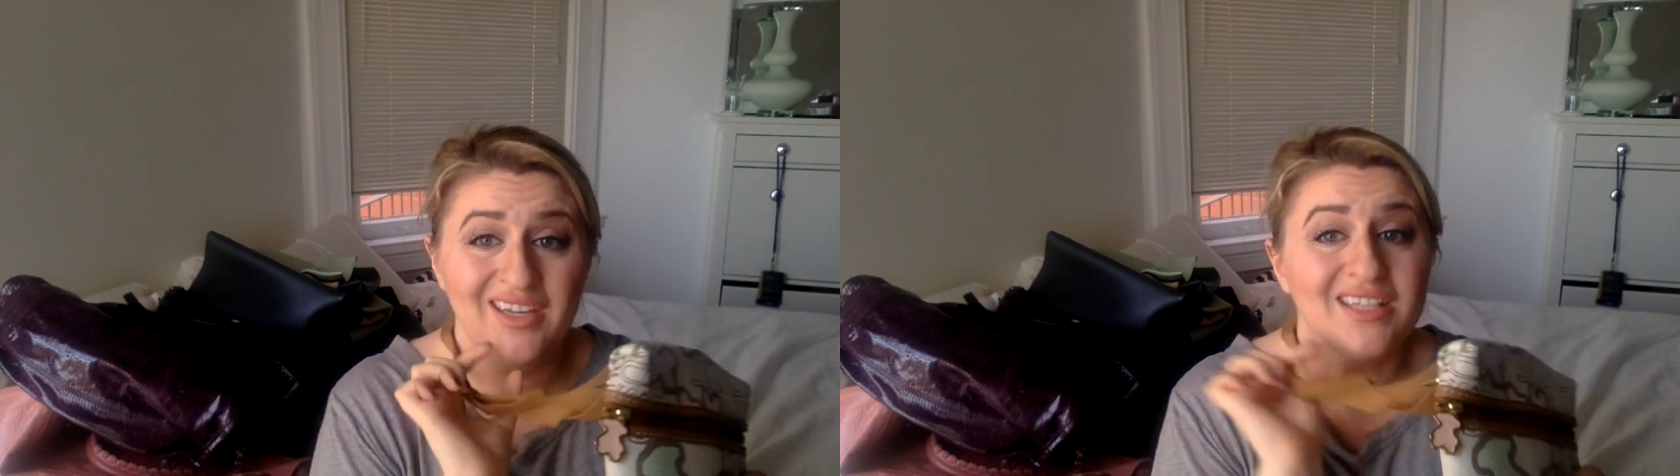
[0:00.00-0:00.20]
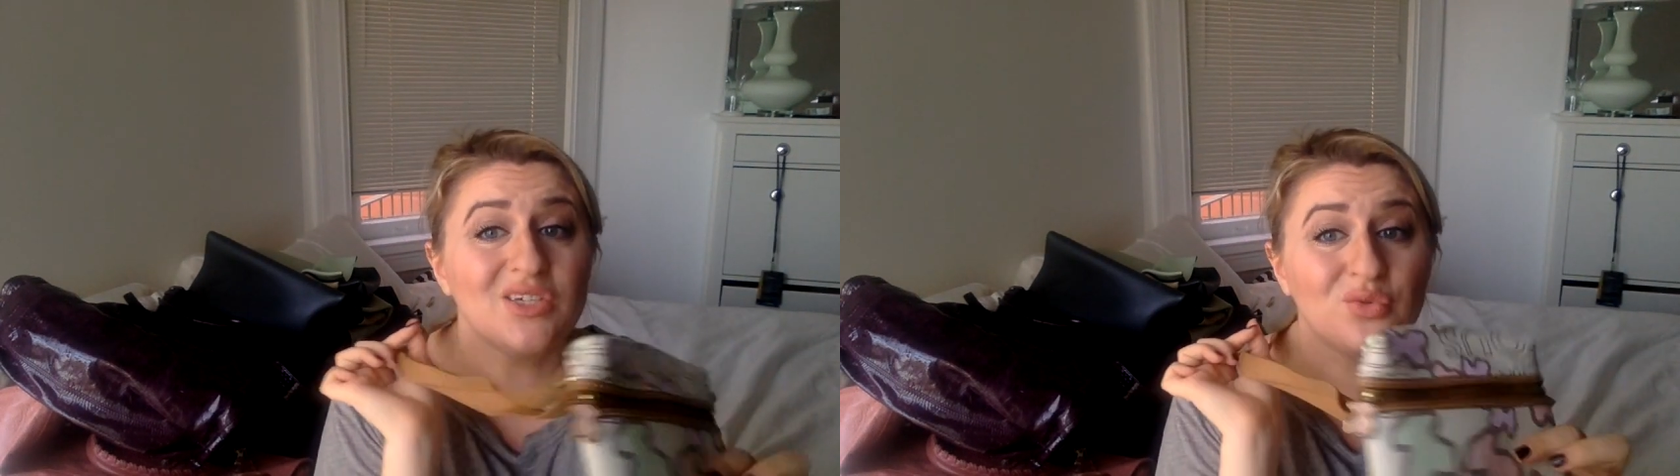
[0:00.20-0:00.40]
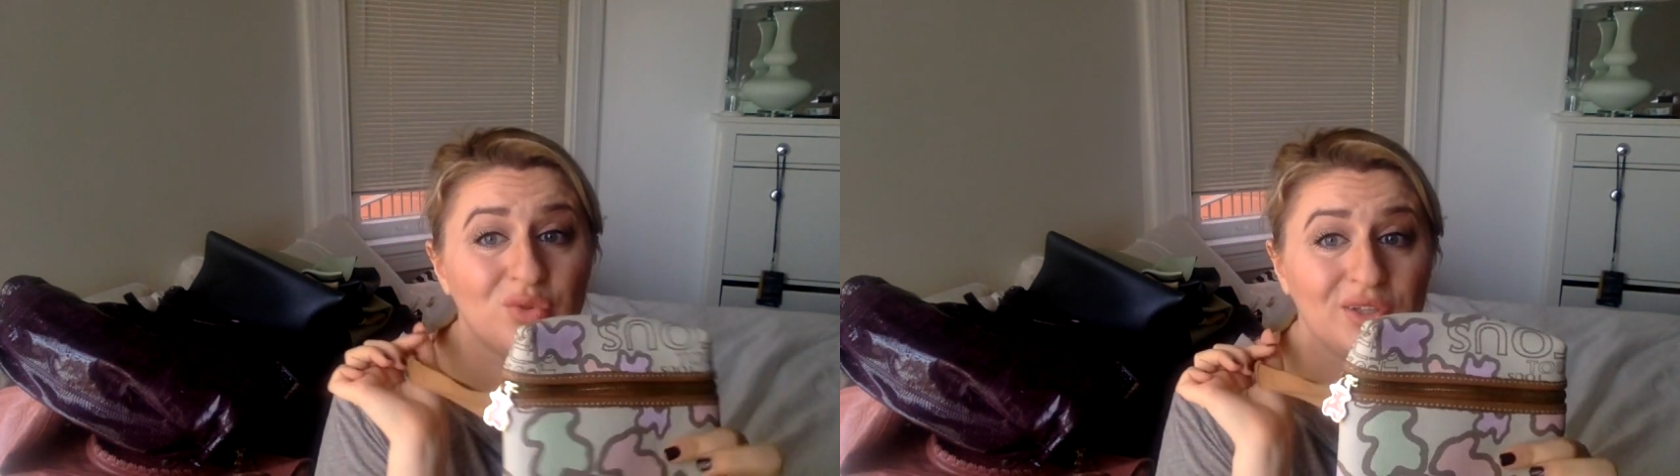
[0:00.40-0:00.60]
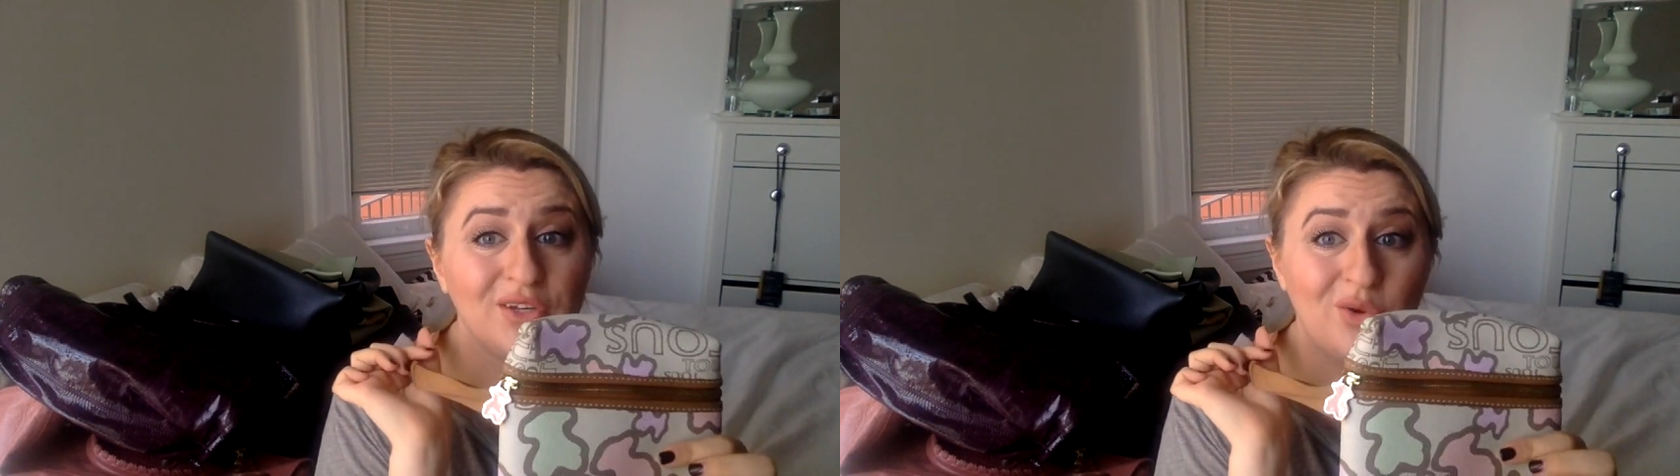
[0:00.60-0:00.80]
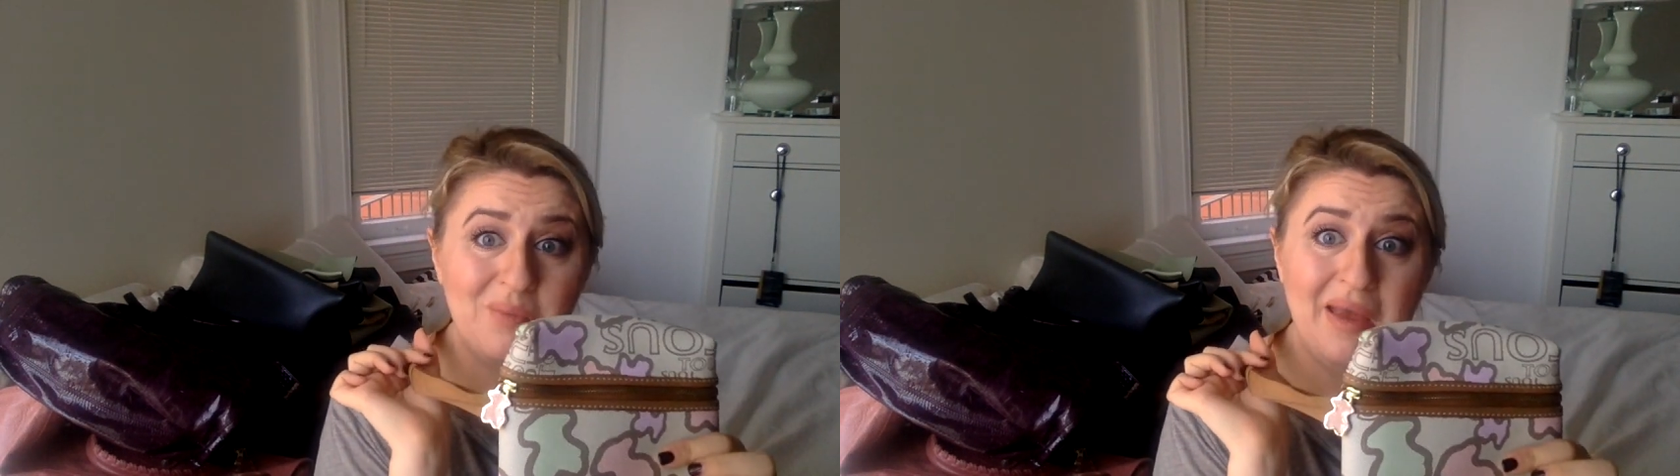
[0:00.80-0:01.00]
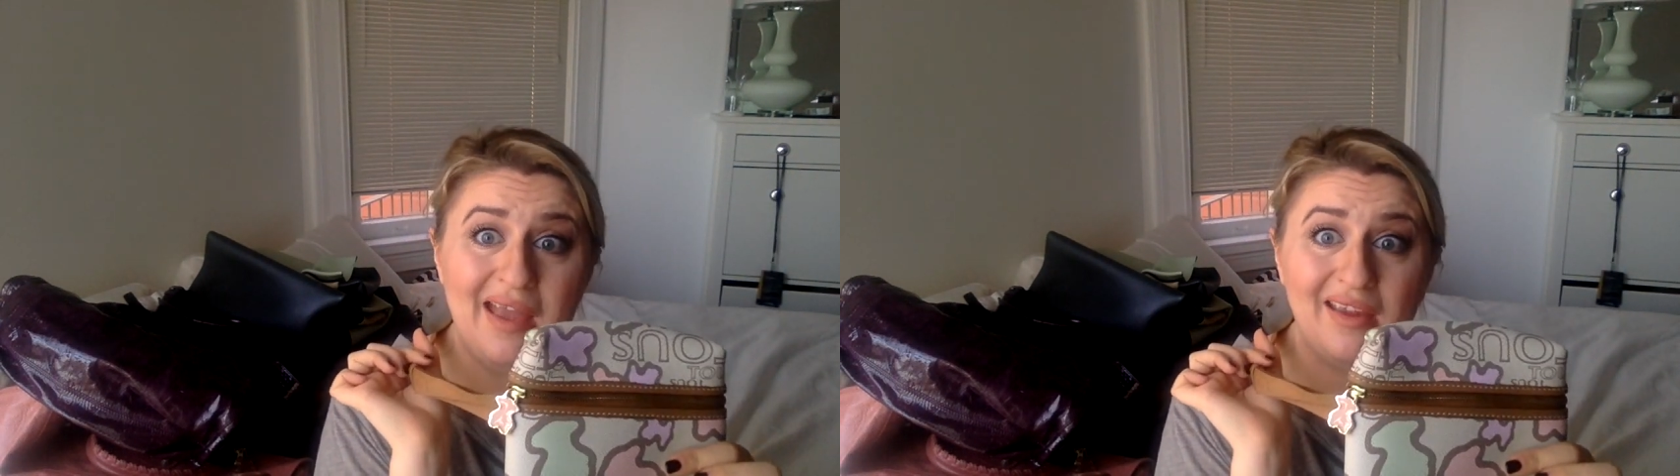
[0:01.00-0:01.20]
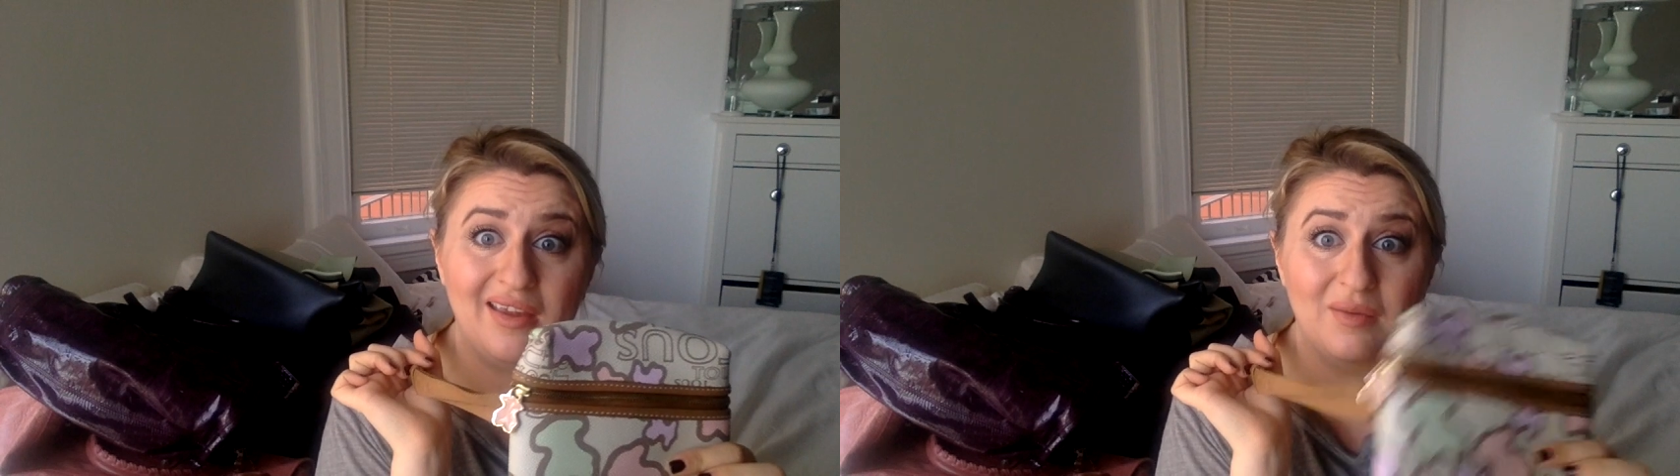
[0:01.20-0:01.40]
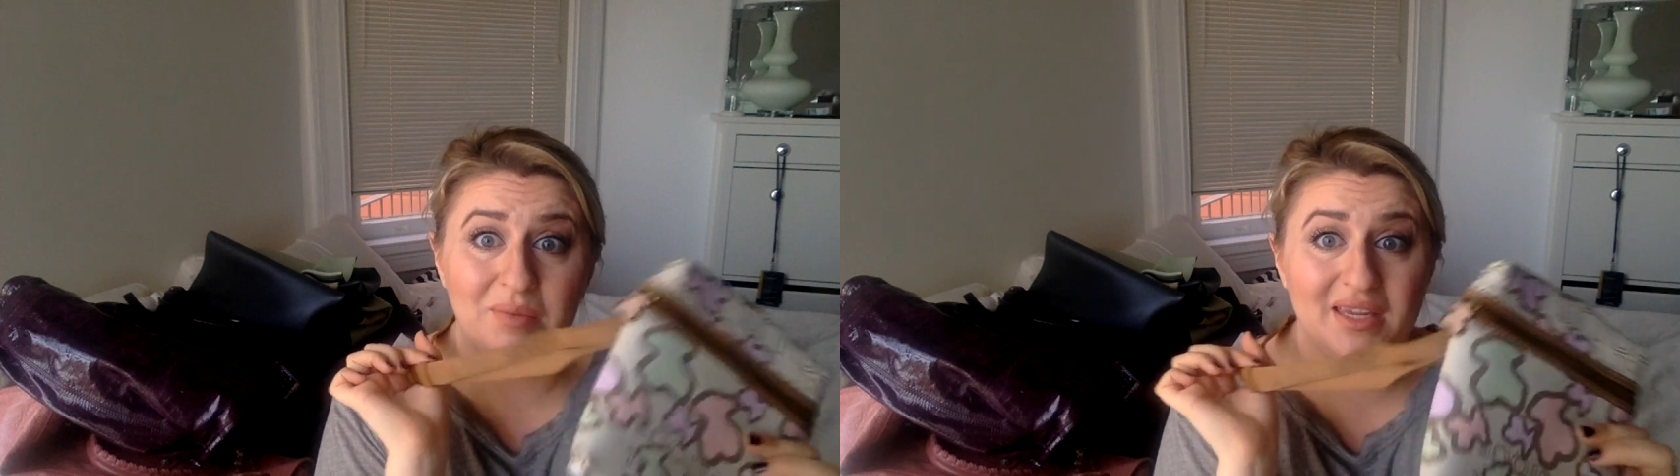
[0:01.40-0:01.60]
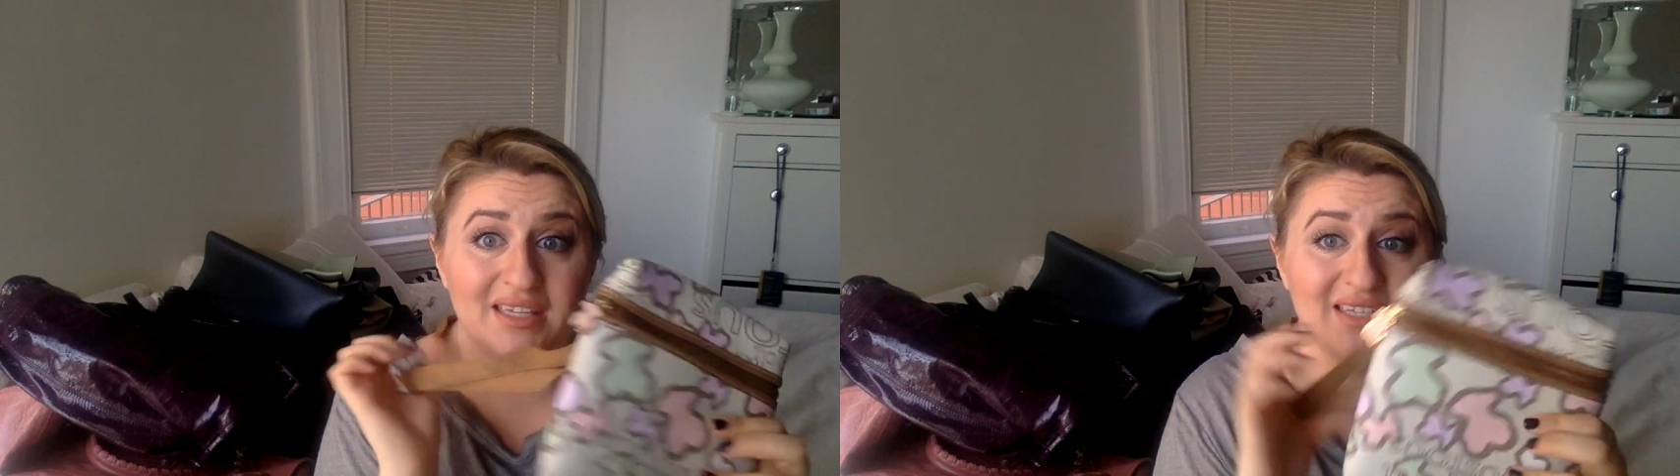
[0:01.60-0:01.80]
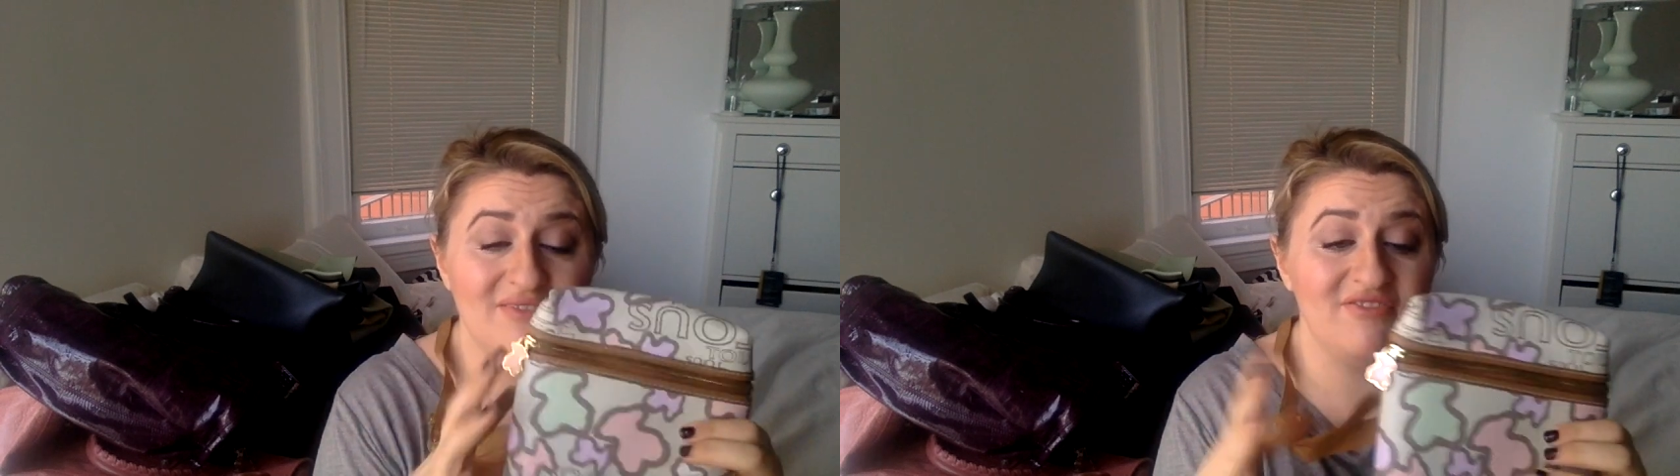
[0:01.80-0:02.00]
it's a really great bag
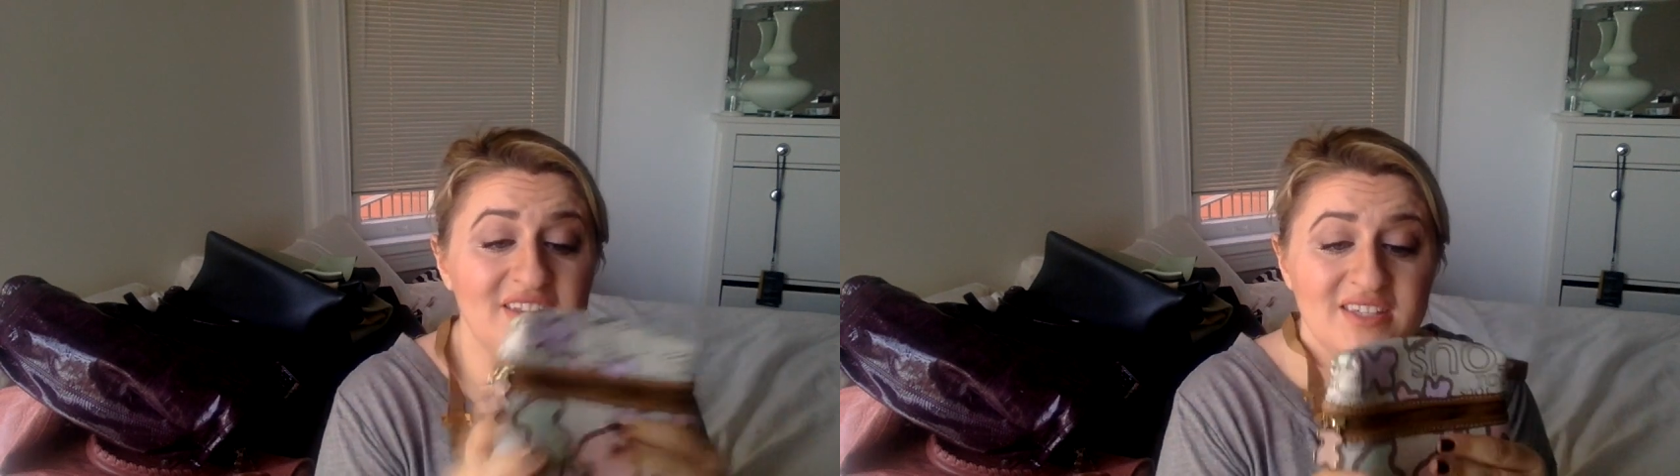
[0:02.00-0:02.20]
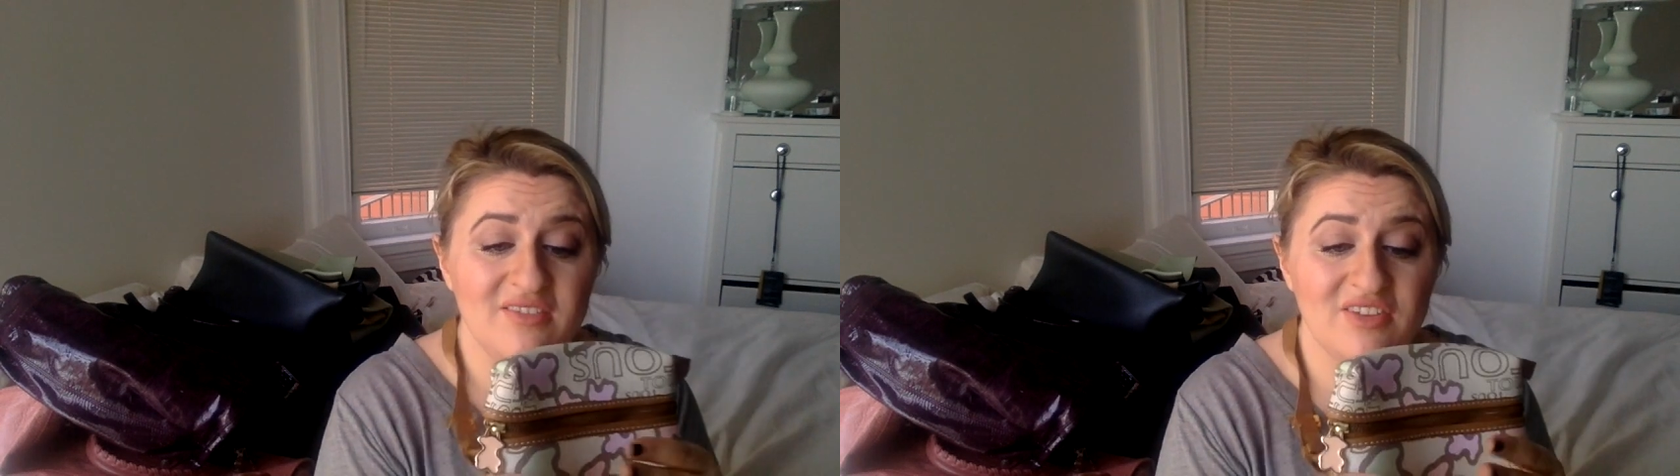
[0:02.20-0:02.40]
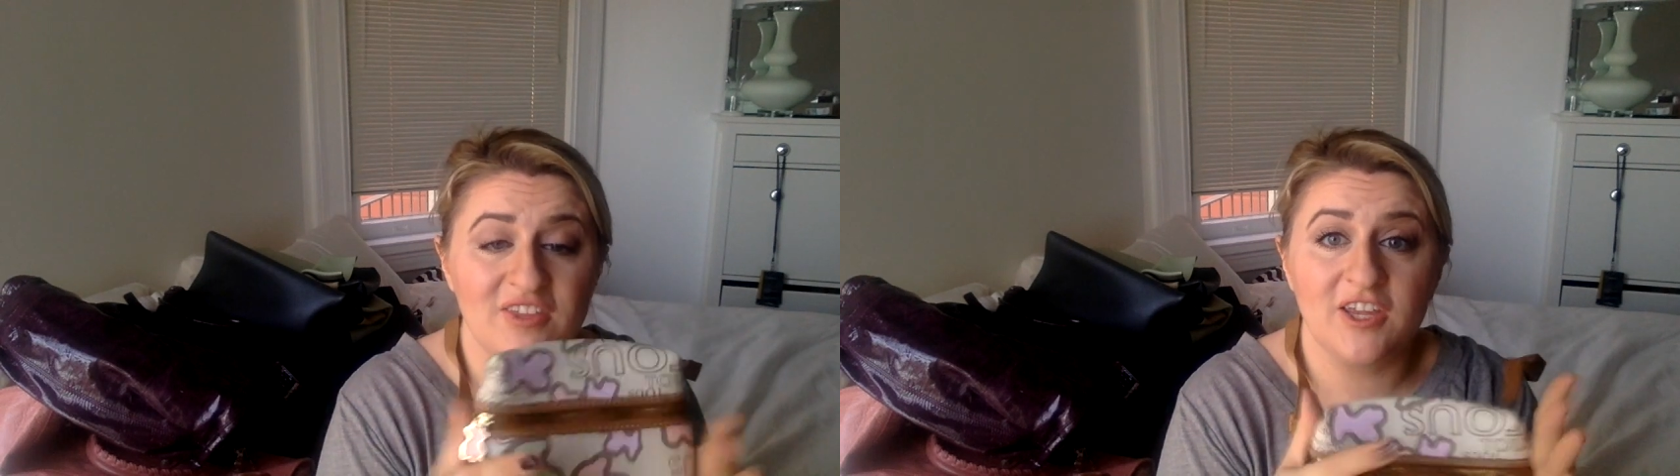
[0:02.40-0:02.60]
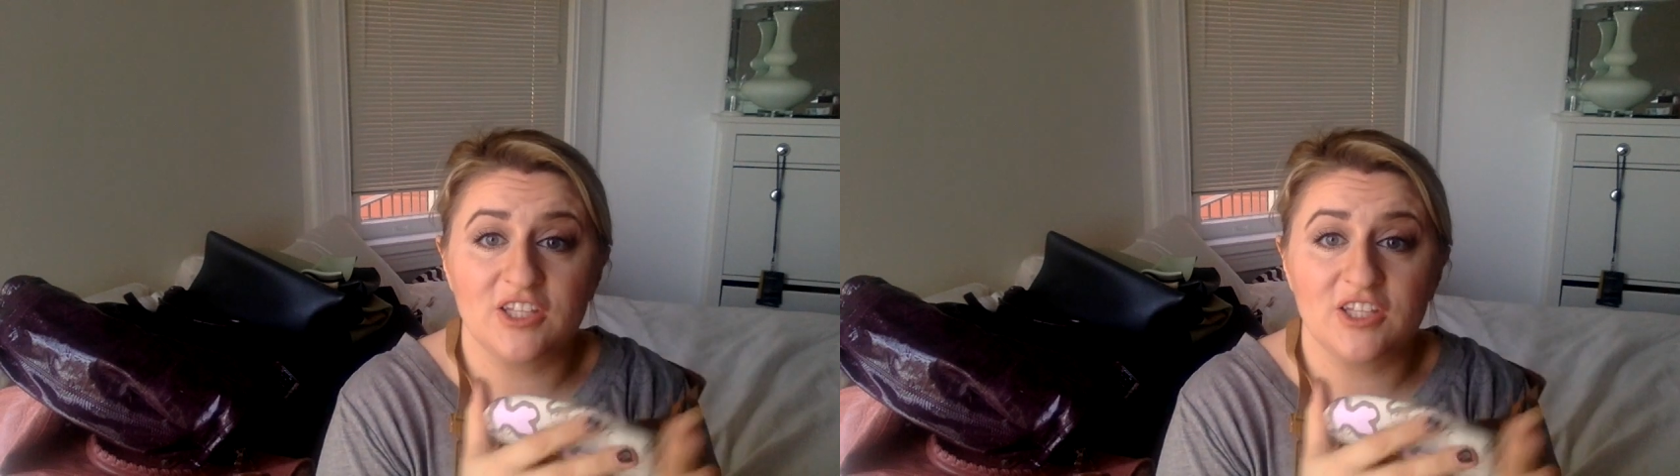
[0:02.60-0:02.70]
because it fits everything.